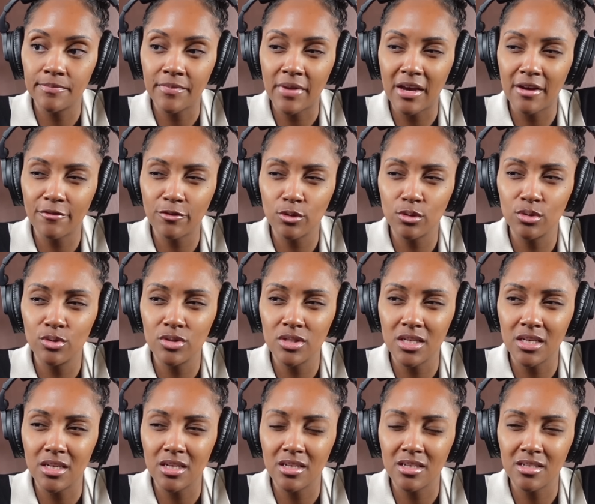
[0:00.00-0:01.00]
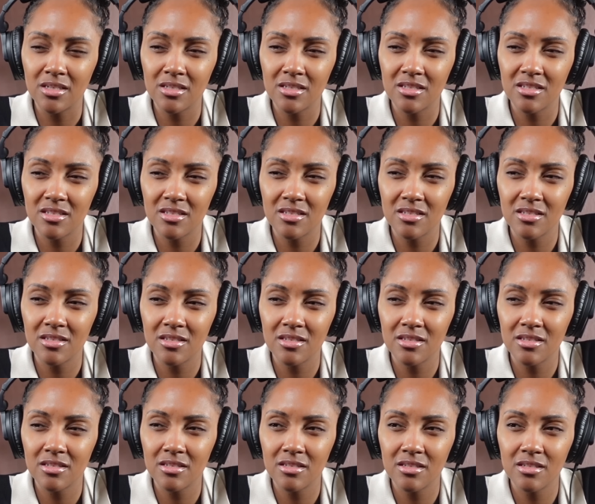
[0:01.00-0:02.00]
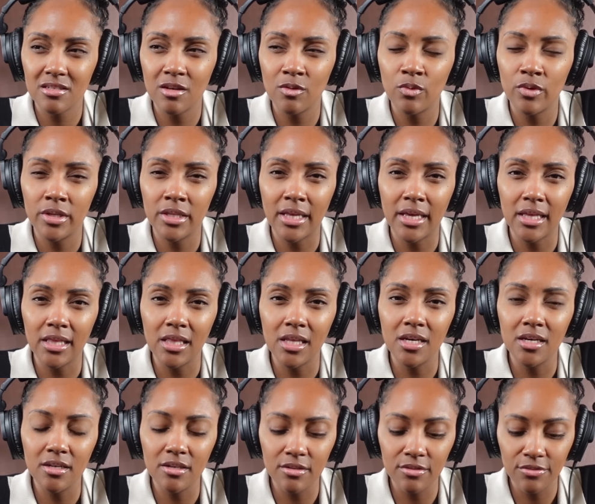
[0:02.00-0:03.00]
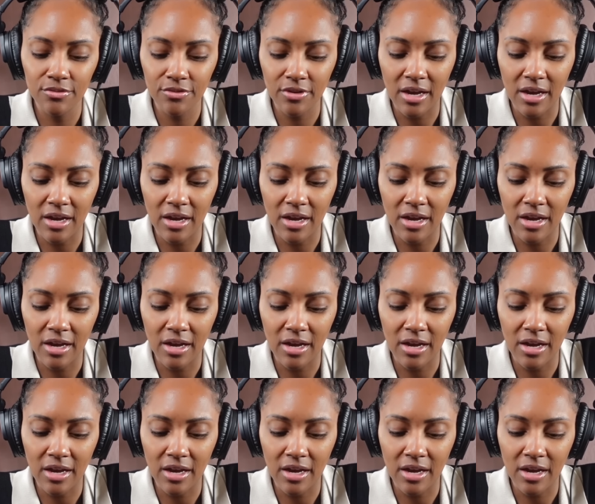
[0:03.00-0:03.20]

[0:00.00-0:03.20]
after losing someone they love.